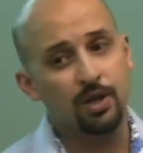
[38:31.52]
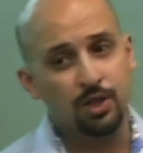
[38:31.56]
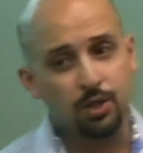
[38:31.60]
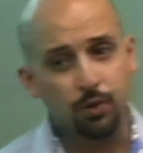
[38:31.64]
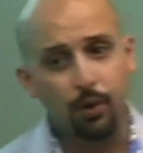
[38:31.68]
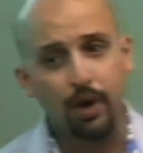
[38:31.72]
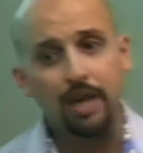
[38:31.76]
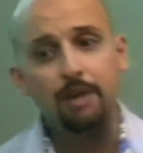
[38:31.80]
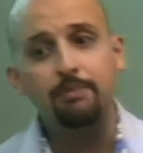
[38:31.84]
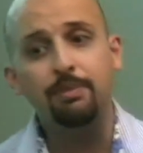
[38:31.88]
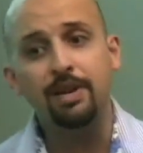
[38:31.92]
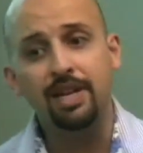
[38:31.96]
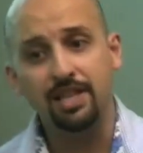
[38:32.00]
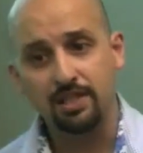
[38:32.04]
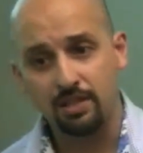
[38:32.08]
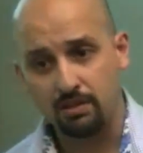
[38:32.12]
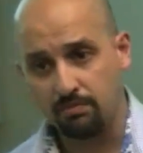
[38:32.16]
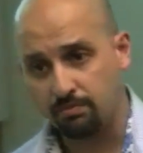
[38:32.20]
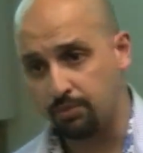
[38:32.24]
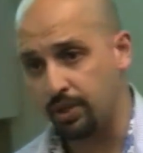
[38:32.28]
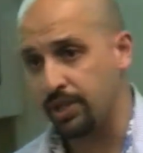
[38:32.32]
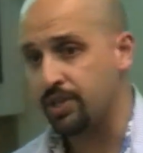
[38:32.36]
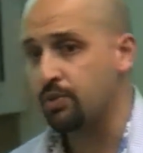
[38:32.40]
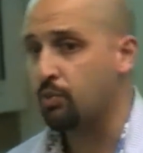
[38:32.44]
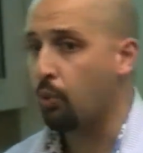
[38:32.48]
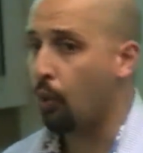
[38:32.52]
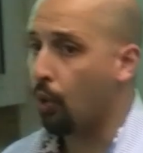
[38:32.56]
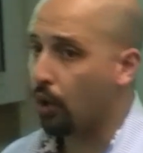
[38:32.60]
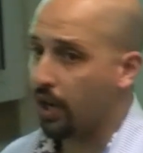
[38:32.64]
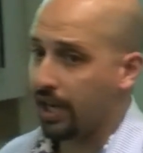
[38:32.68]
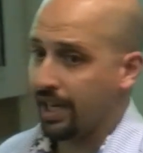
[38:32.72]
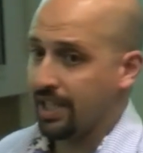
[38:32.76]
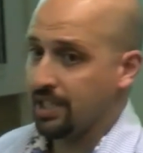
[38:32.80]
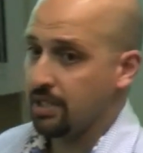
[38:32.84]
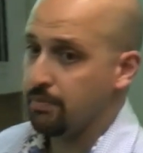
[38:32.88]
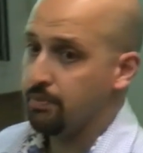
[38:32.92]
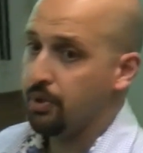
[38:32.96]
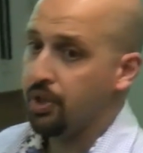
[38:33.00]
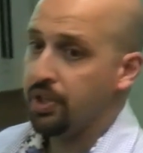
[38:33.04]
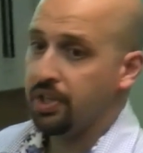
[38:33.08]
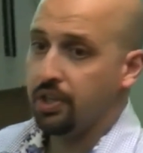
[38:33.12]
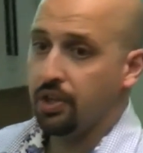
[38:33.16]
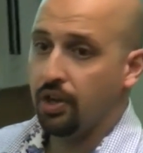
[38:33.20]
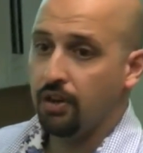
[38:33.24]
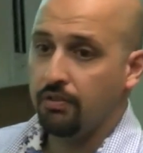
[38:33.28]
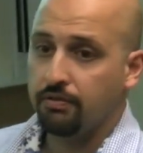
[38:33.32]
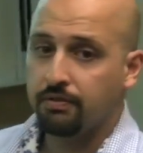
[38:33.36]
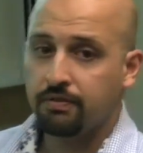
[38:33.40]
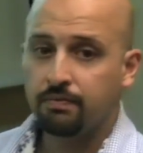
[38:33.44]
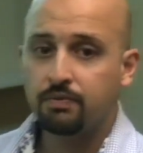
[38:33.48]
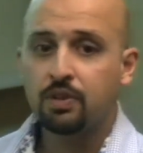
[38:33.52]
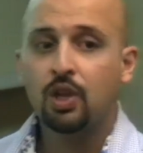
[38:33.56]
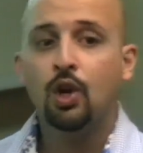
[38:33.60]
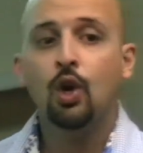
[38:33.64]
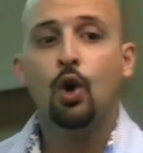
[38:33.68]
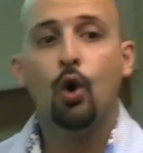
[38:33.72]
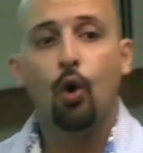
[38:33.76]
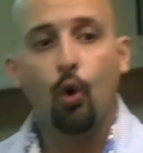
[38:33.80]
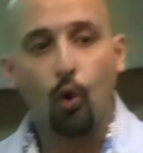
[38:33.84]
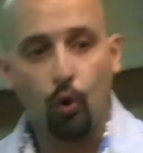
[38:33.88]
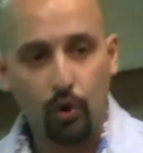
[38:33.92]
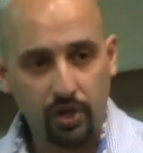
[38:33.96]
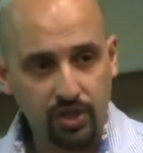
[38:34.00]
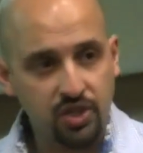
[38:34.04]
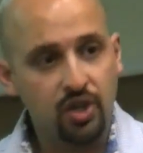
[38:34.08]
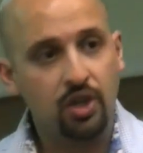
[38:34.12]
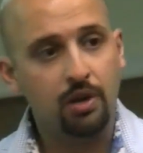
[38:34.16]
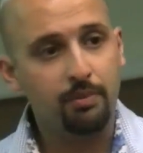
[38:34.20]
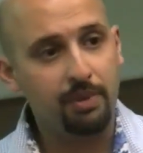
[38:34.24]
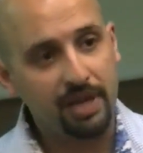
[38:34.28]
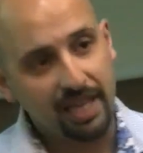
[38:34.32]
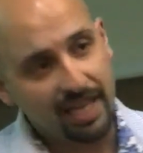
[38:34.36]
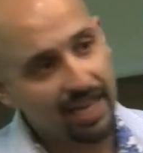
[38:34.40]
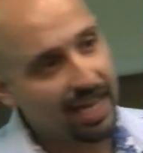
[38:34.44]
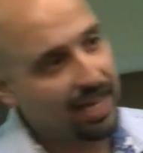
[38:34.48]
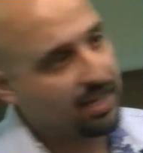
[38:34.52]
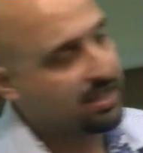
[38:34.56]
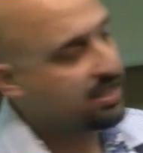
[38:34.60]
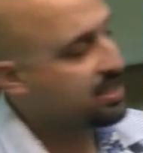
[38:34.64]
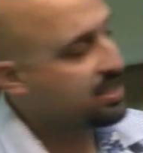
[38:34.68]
and 20 minutes of brisk walking to burn it off. Or it's going to be,